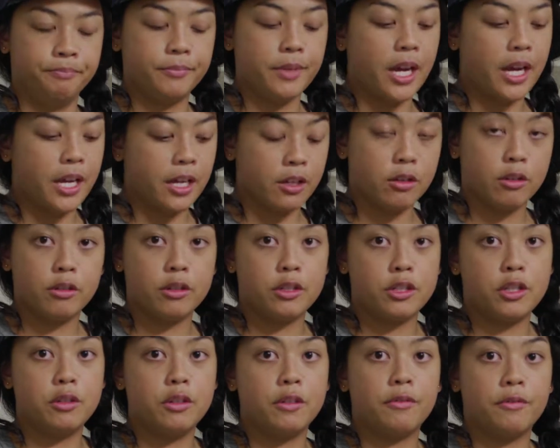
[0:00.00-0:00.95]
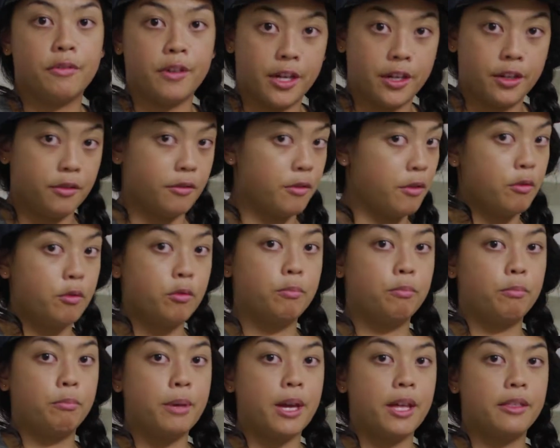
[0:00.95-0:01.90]
I encourage you to find your
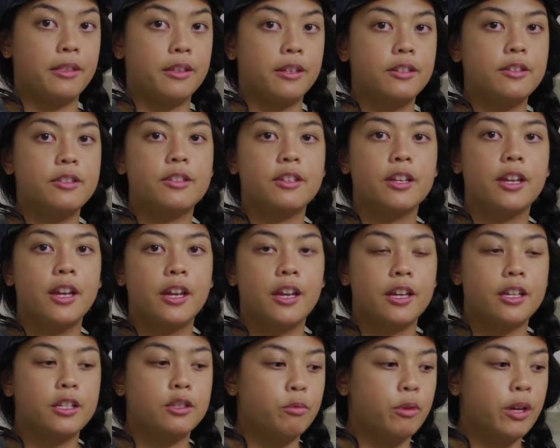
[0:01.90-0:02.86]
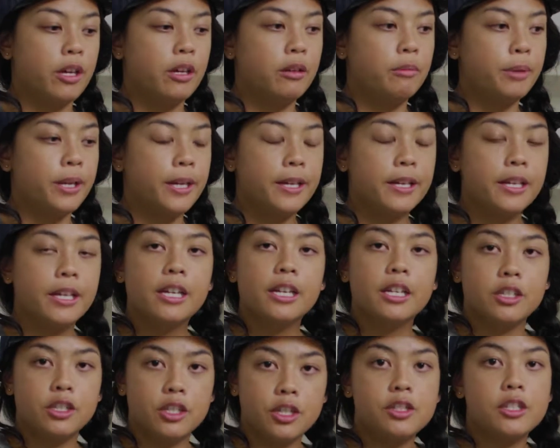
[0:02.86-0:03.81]
own methods as well. But
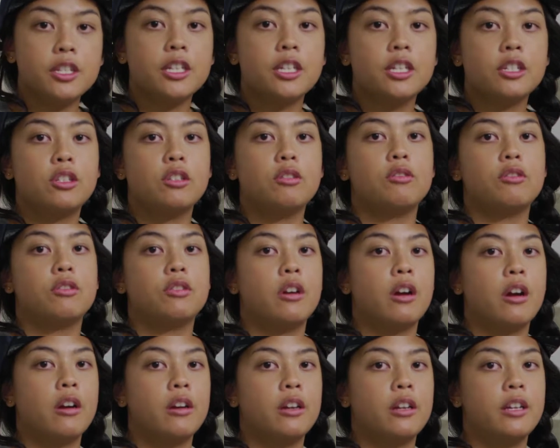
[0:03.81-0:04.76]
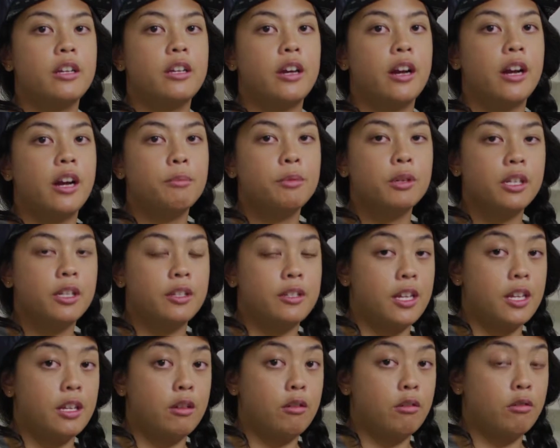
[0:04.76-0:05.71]
just to get you started, I'm going
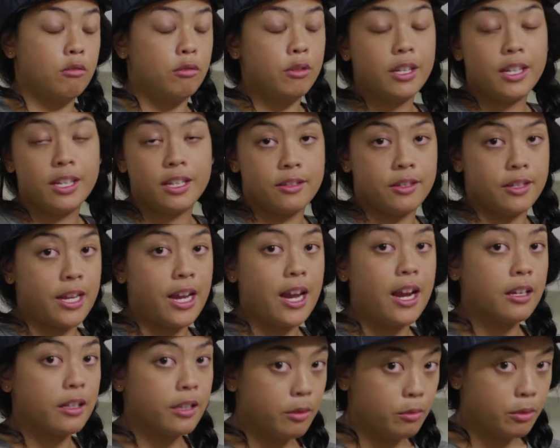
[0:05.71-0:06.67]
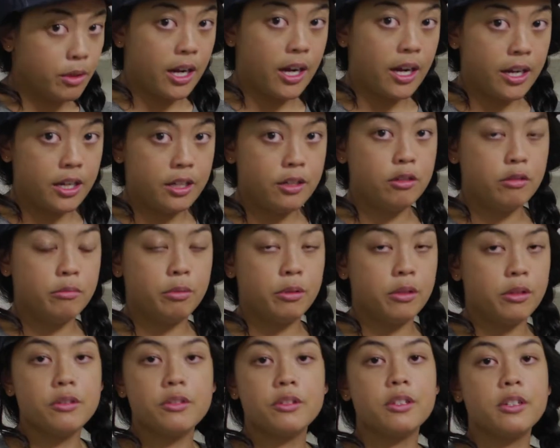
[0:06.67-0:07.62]
to take you through exactly what I do
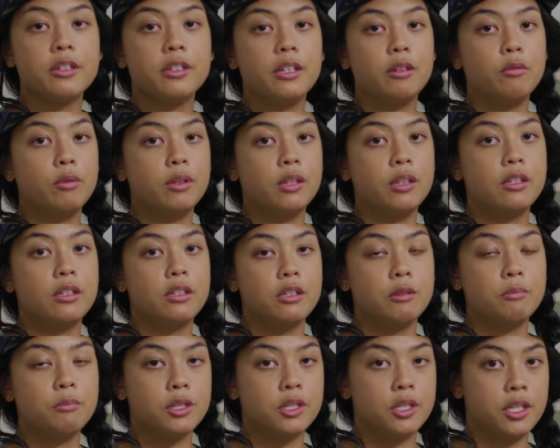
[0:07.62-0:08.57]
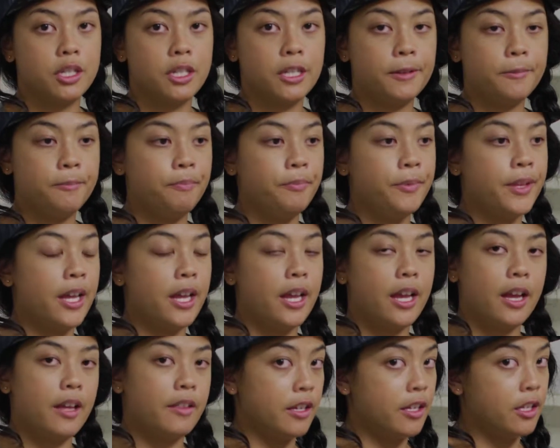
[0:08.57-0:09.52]
personally with this machine,
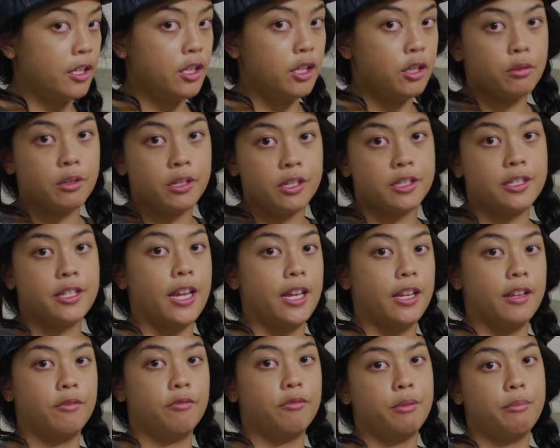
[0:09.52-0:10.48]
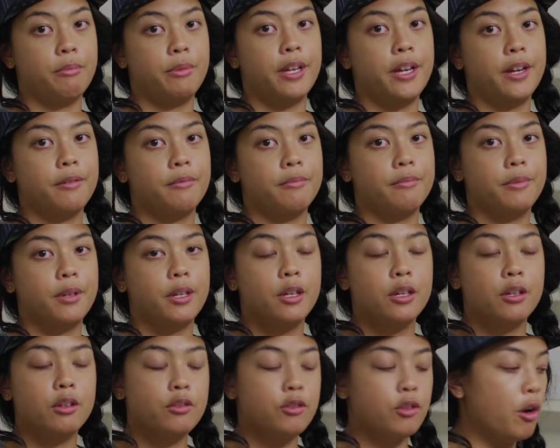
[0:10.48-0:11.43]
and then you can take it from there.
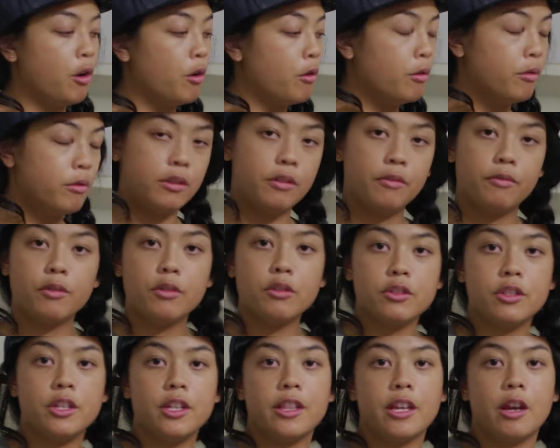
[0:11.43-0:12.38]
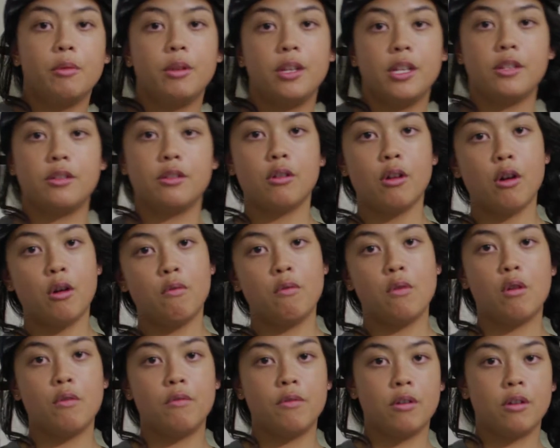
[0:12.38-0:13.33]
So the first thing that we need to
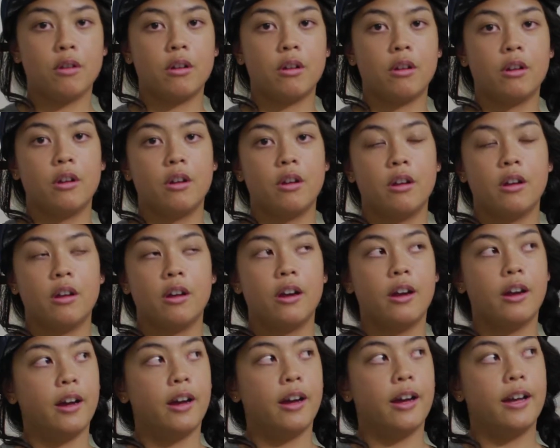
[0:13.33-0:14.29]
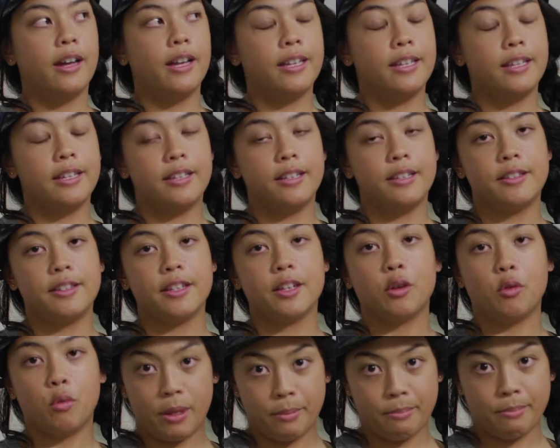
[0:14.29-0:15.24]
go over is
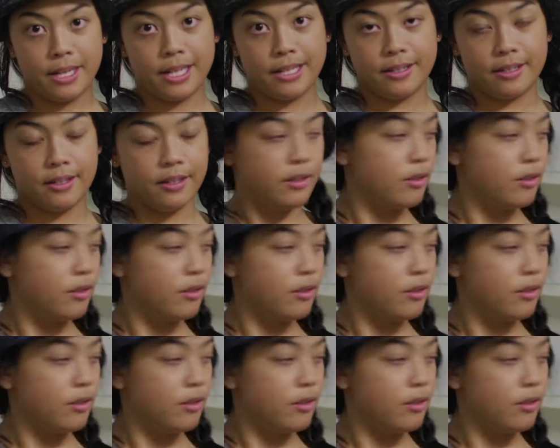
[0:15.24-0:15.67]
equipment.